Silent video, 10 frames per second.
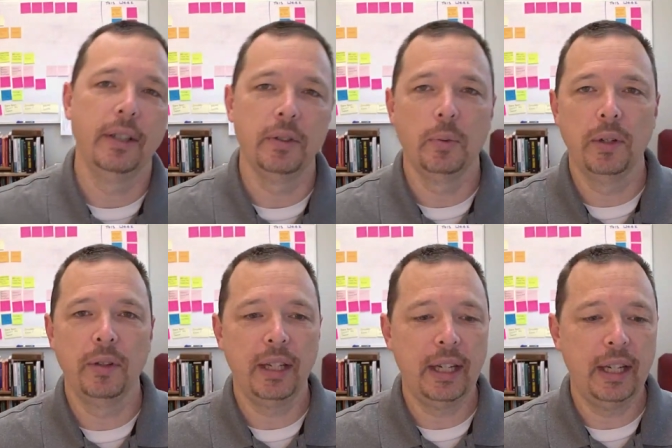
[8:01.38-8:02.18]
is one
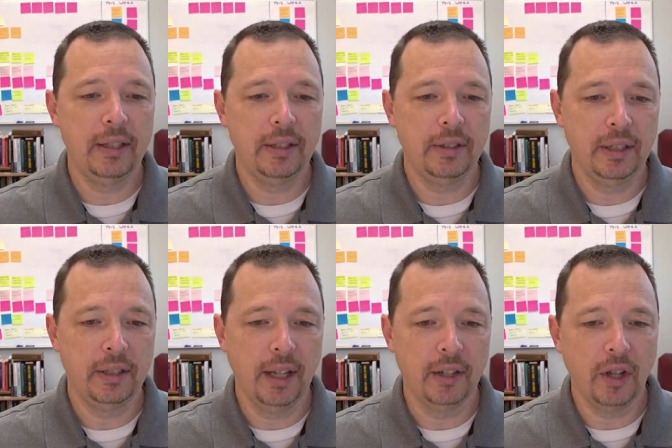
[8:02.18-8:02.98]
of the keys to
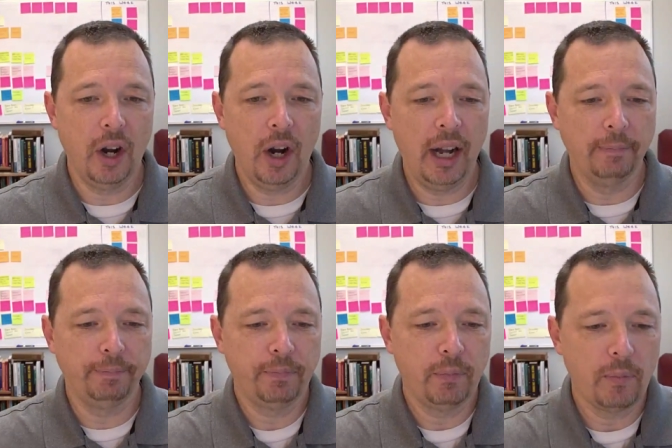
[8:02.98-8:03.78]
success. All right.
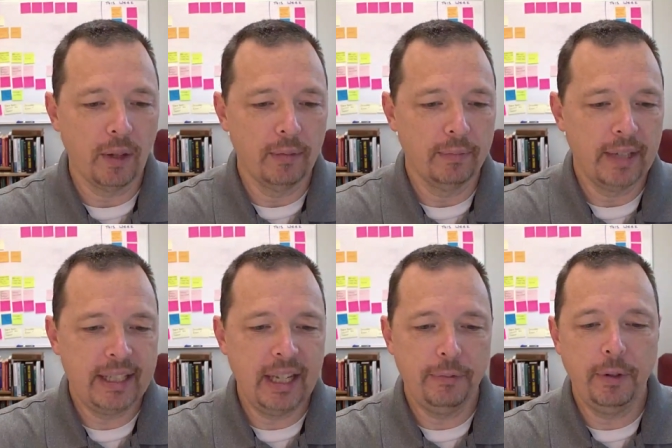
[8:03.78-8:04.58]

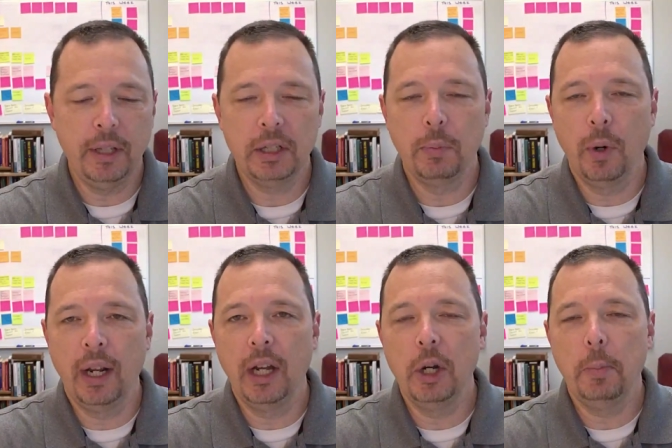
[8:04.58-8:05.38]
That's it for this
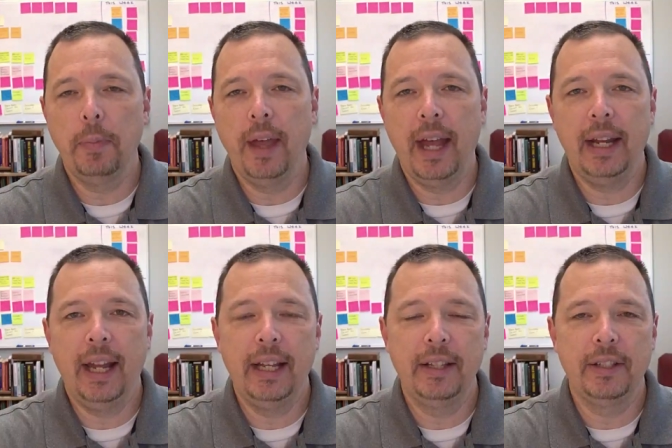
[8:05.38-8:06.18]
morning. I hope that
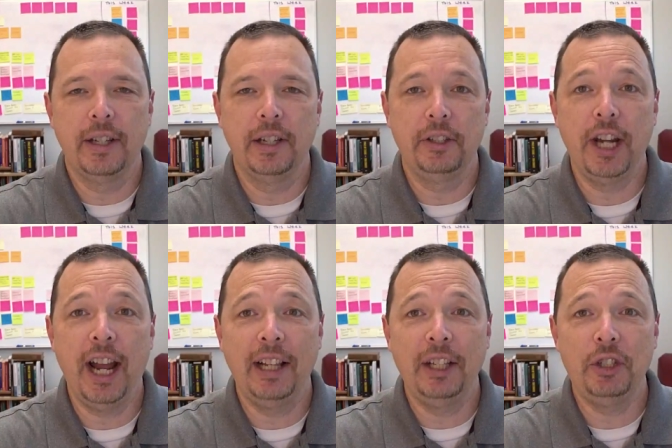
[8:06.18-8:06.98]
has uh,
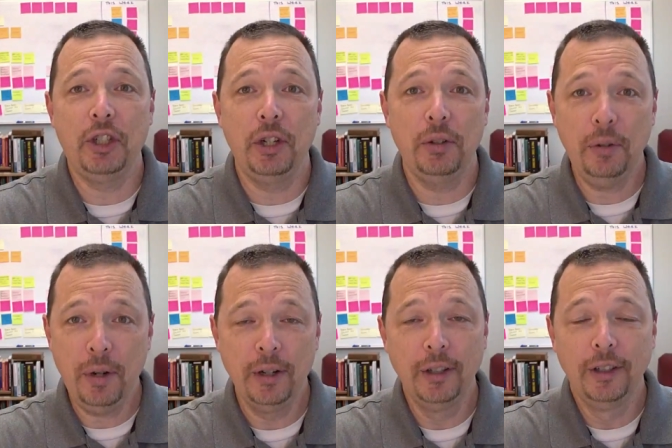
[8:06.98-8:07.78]
challenged
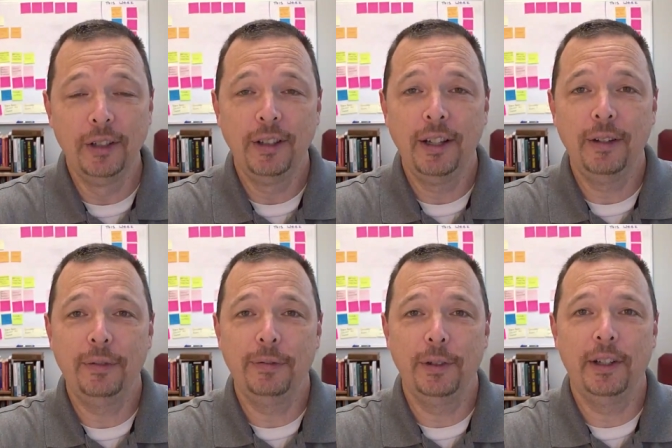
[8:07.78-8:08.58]
you.
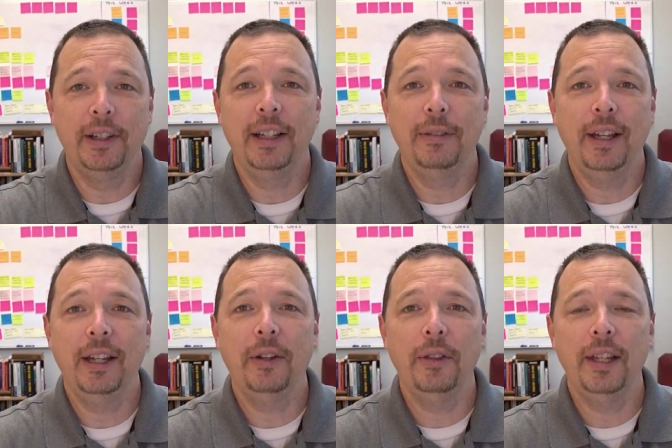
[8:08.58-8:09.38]
If, uh, if
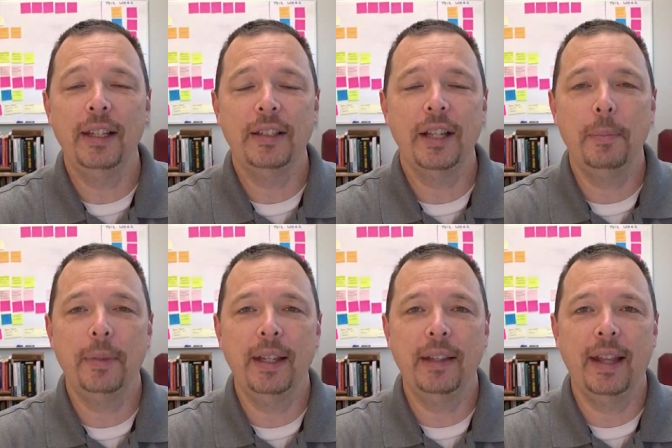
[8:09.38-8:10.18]
health is
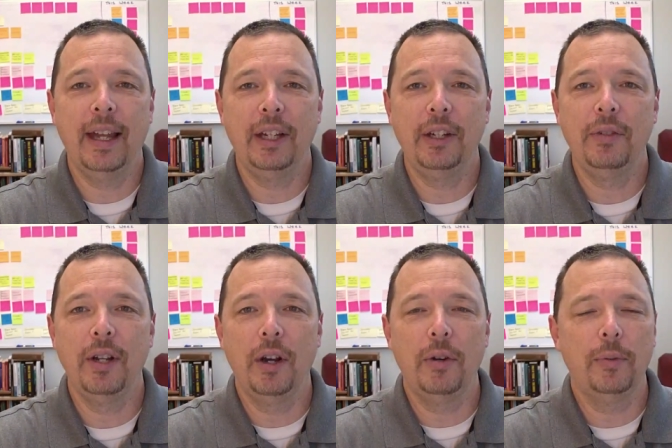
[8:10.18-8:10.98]
something that you
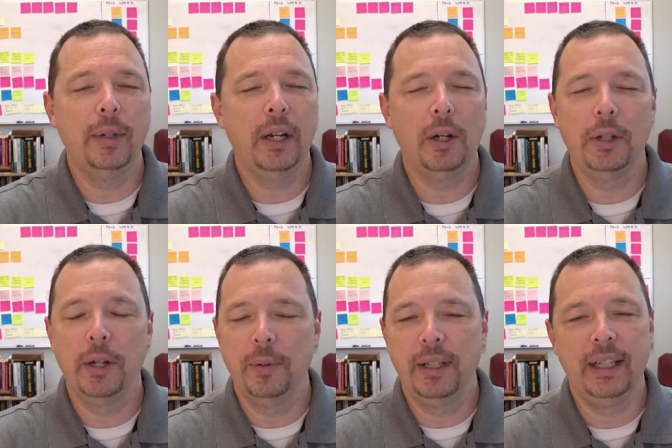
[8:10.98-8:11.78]
know, we all
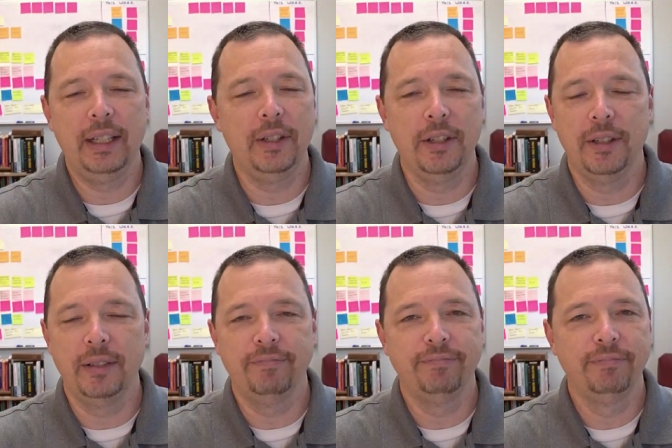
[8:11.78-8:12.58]
know we need to do
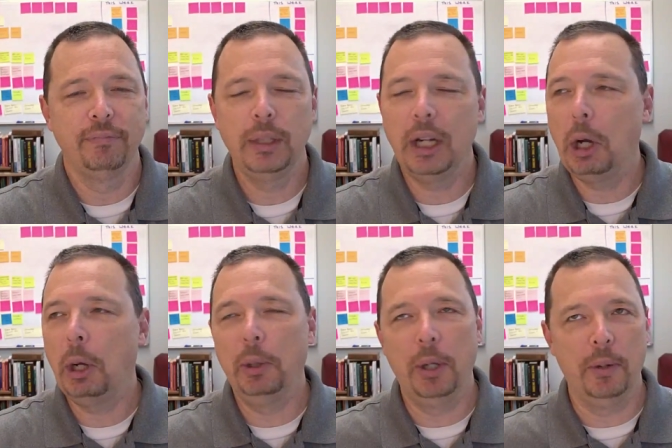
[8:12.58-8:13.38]
it. We
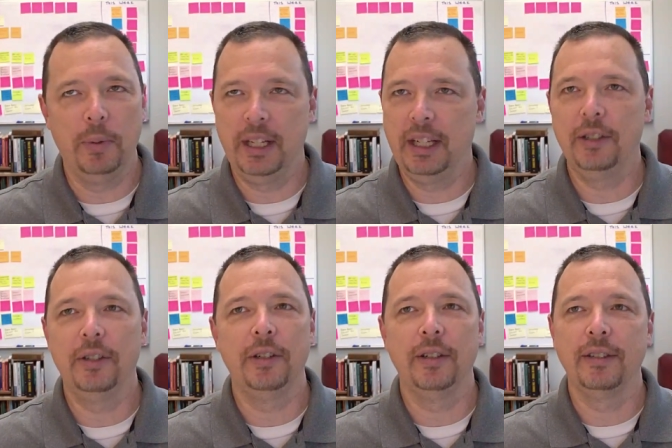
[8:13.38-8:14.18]
all know we need to
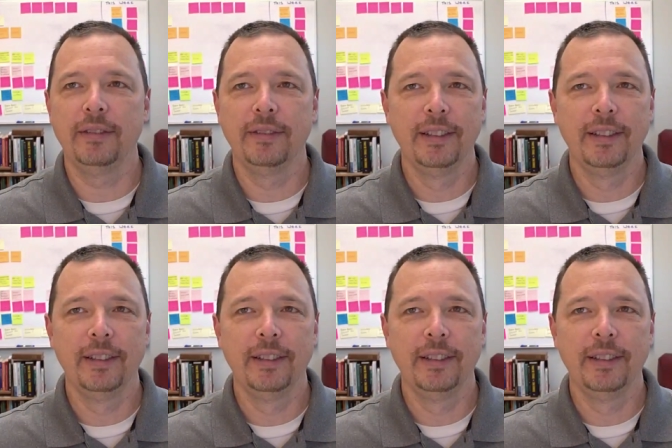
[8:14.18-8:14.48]
do it